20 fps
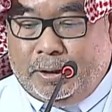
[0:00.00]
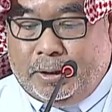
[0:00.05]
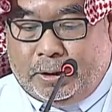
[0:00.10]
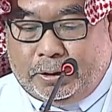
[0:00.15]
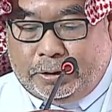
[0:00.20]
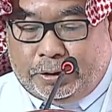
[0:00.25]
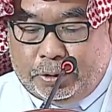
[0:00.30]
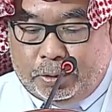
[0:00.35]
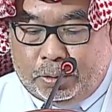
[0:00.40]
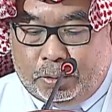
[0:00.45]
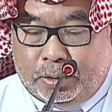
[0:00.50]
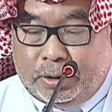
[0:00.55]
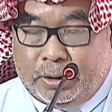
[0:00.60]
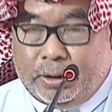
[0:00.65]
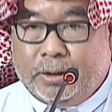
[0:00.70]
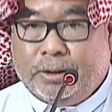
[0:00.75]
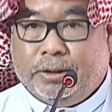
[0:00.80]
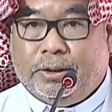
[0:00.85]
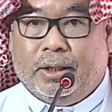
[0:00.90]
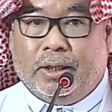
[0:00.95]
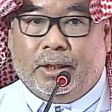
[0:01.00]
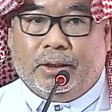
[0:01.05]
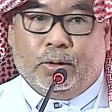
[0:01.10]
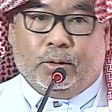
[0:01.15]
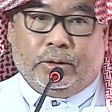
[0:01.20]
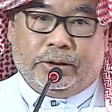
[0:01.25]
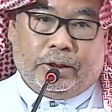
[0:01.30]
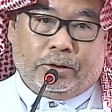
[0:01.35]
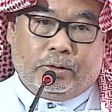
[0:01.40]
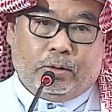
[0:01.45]
So
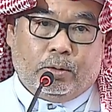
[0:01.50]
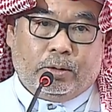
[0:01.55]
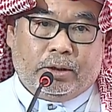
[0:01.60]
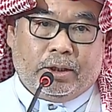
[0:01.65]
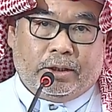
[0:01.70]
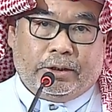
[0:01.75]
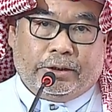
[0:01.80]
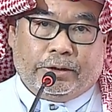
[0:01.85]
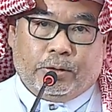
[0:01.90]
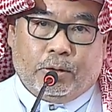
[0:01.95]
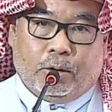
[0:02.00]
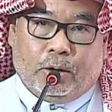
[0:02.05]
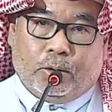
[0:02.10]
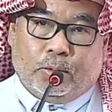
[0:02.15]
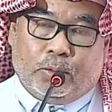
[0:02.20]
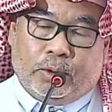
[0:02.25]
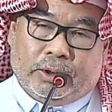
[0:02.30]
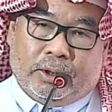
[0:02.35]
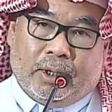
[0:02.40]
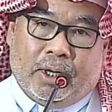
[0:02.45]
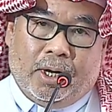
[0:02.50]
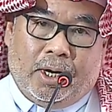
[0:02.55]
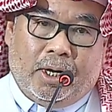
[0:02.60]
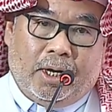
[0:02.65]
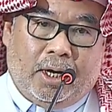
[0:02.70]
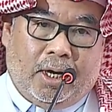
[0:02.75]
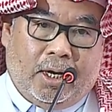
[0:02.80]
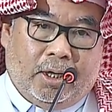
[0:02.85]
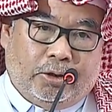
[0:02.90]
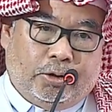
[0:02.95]
the total score will
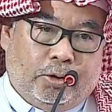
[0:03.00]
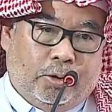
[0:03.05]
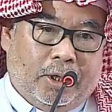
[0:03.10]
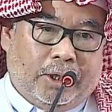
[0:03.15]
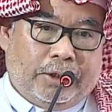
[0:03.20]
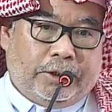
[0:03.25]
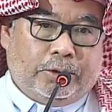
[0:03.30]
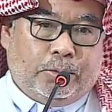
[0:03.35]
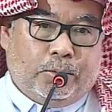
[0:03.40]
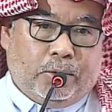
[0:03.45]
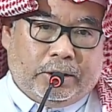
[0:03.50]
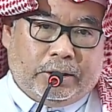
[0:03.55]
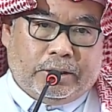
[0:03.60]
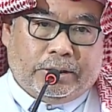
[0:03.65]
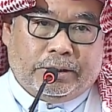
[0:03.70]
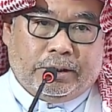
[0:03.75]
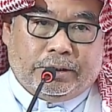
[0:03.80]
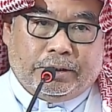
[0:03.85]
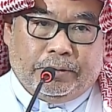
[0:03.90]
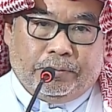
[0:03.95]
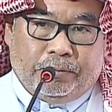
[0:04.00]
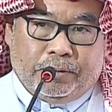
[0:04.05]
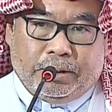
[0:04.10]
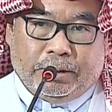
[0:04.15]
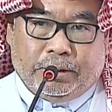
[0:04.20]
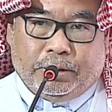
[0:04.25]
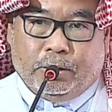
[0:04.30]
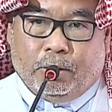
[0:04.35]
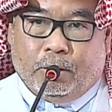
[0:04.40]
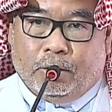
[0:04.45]
show us what is the
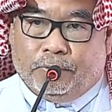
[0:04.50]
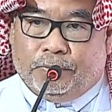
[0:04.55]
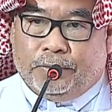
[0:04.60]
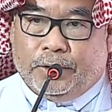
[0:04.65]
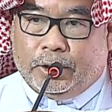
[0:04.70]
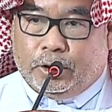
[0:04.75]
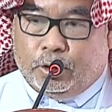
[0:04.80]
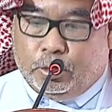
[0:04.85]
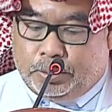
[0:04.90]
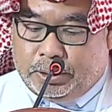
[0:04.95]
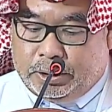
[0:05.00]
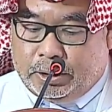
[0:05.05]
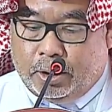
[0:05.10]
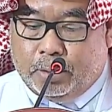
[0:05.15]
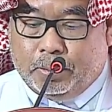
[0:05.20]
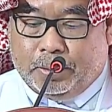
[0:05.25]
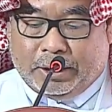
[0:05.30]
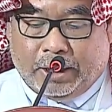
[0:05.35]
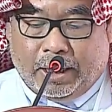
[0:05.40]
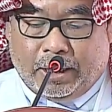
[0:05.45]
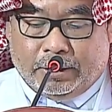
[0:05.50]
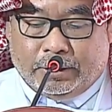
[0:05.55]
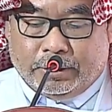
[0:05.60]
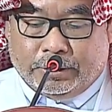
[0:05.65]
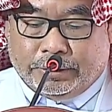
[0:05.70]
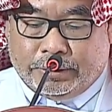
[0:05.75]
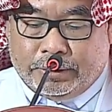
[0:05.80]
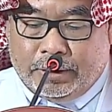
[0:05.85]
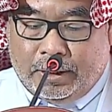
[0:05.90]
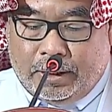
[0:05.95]
severity of atopic
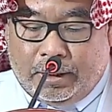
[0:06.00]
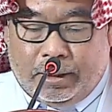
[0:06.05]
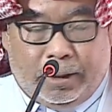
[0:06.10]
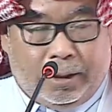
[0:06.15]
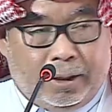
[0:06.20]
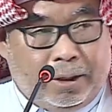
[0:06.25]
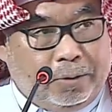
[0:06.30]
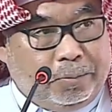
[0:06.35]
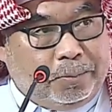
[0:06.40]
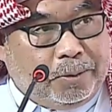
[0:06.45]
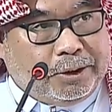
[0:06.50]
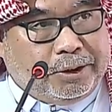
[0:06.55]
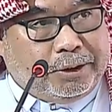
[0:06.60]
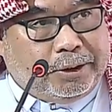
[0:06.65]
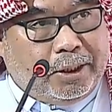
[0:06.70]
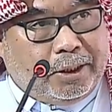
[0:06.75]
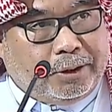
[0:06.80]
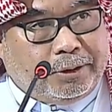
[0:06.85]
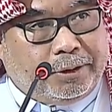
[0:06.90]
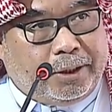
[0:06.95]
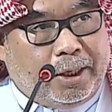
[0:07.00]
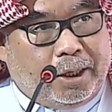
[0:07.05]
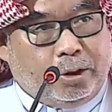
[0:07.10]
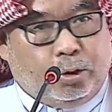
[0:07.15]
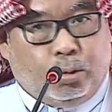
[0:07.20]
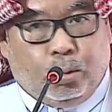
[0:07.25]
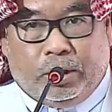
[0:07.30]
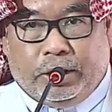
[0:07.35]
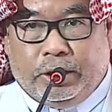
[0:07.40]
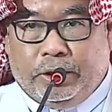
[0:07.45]
dermatitis. If it's less
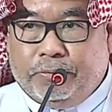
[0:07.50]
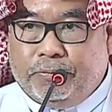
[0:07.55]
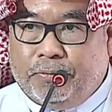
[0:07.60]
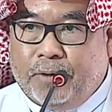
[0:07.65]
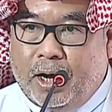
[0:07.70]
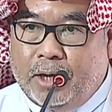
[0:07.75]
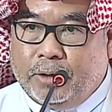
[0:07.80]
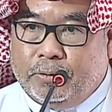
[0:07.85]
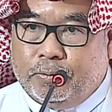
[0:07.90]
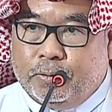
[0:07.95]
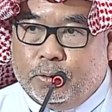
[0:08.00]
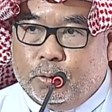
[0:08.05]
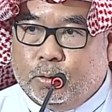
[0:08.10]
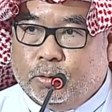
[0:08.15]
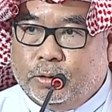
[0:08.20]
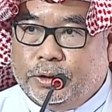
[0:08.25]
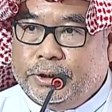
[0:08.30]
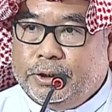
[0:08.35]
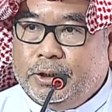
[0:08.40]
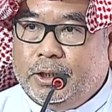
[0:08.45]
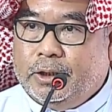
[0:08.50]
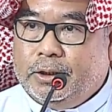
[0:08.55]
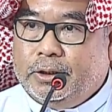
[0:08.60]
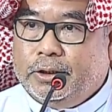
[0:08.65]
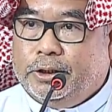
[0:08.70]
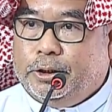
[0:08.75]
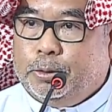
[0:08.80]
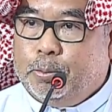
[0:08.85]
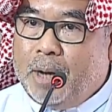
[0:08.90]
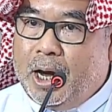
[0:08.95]
than 25, we consider it
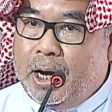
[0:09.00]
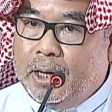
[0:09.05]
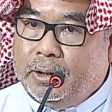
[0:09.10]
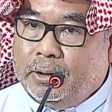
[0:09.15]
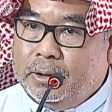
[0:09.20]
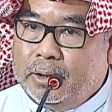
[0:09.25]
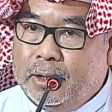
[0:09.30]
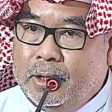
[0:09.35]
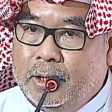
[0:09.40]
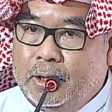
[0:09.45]
is mild.